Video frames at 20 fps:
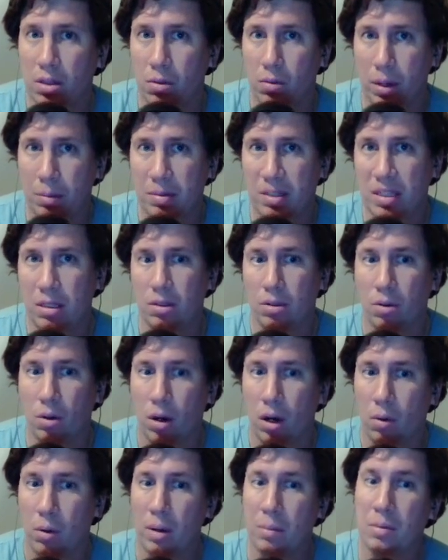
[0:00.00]
represent
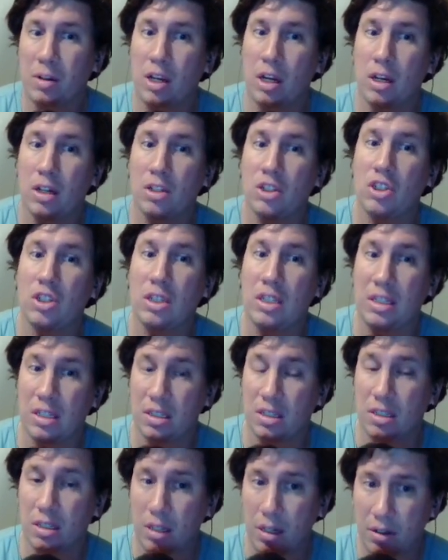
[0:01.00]
Norway because she
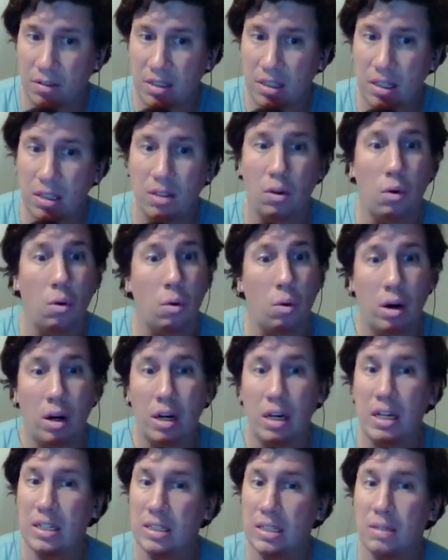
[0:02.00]
deserves it, or
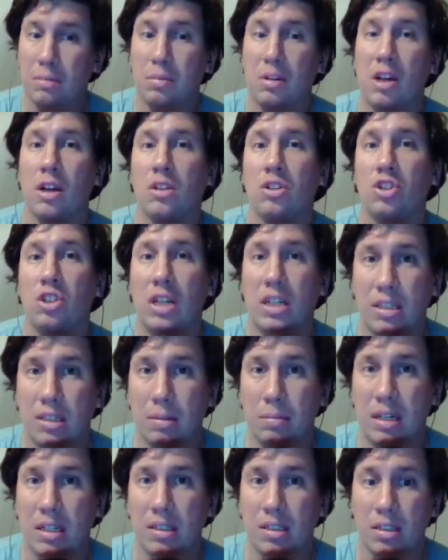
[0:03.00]
is it because she has the
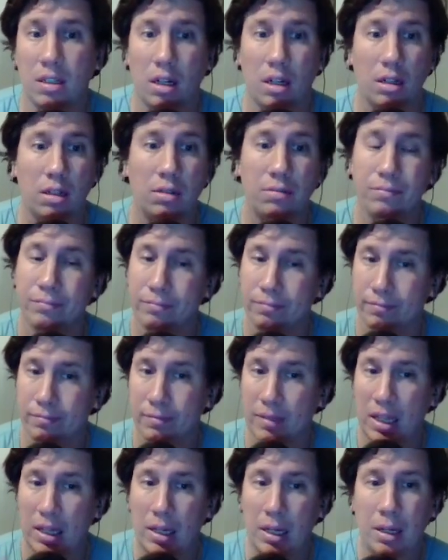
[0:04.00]
best song?
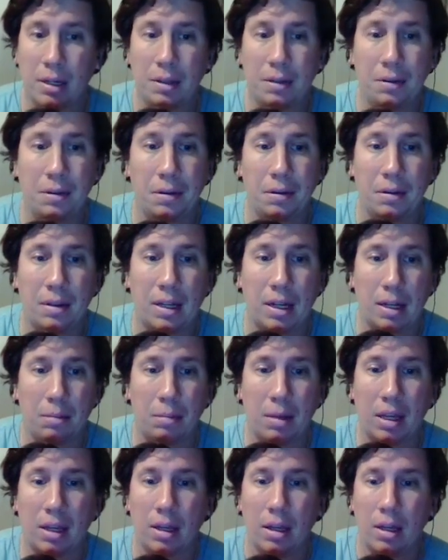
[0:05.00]
You tell
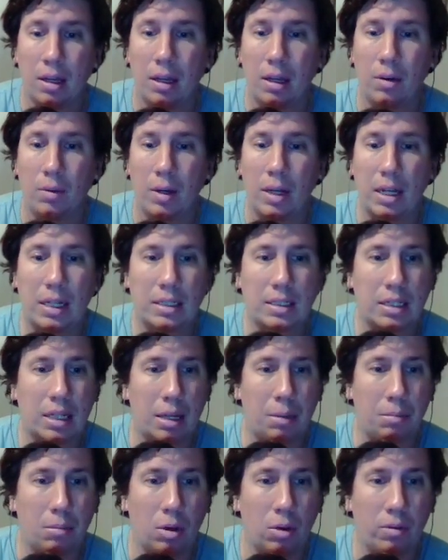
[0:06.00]
me. Anyway, let's
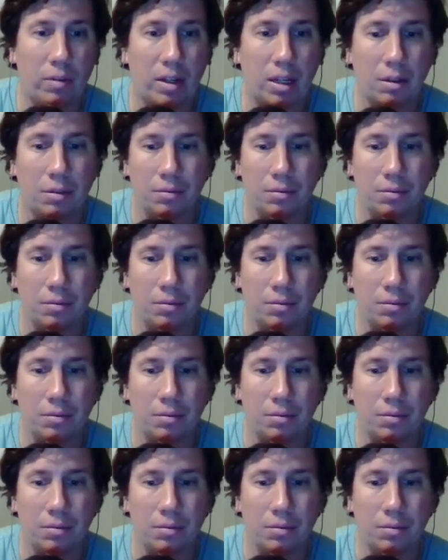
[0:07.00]
keep moving.